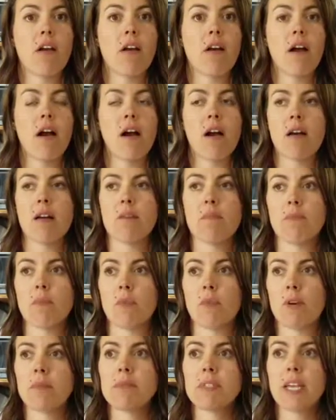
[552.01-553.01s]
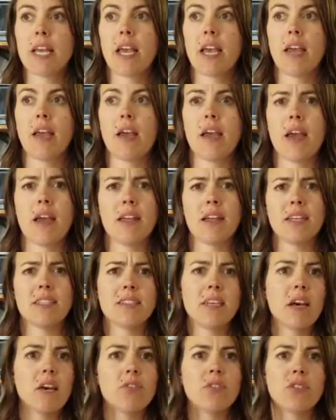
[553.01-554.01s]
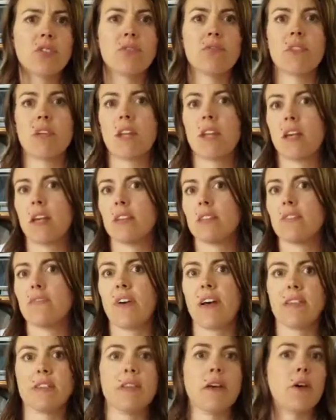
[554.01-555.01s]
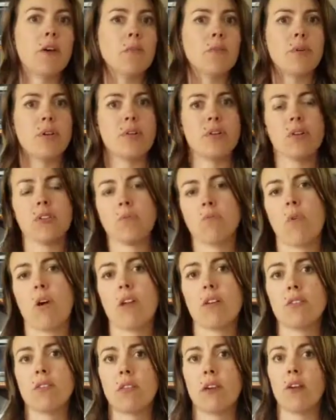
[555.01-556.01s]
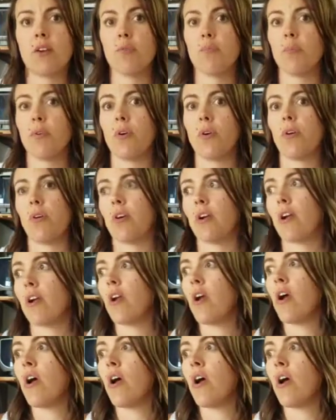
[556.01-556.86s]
website and it tells you that it's fat soluble or it's water soluble or